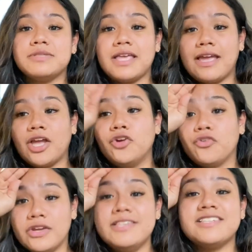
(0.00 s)
like
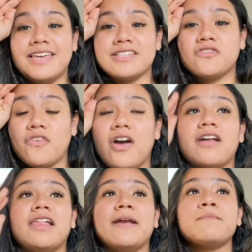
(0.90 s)
greasy as
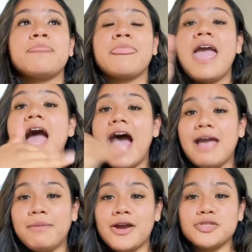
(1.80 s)
fuck. Like,
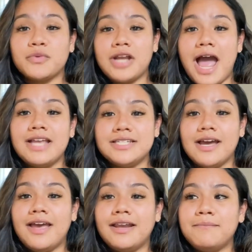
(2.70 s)
eyebrows were not
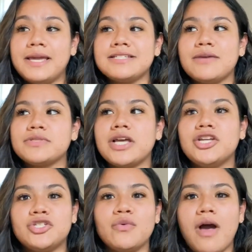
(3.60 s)
done, because I was
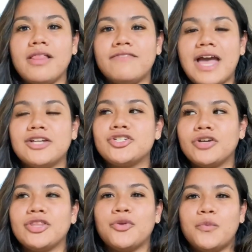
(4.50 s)
gonna do all of that
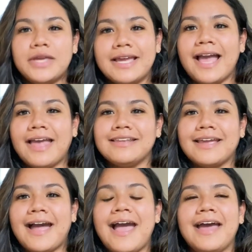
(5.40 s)
during the weekend.
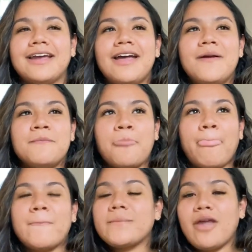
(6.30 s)
Like, I had
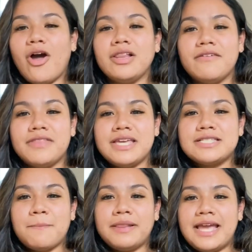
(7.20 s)
all of these
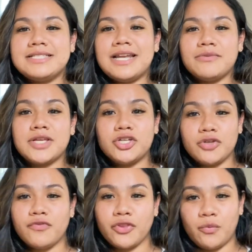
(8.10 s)
plans that I was gonna
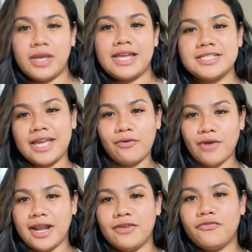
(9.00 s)
do for the weekend to get
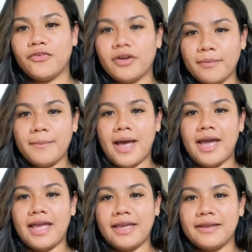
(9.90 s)
ready for
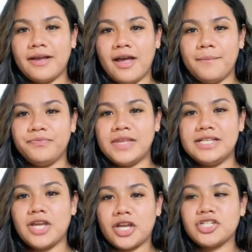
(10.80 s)
my
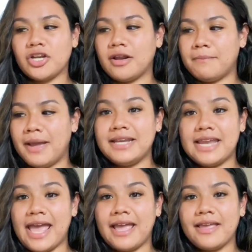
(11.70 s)
induction on
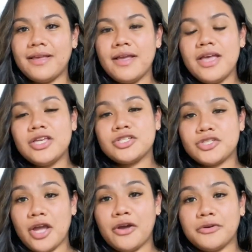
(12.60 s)
Monday.
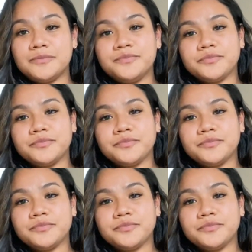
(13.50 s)
So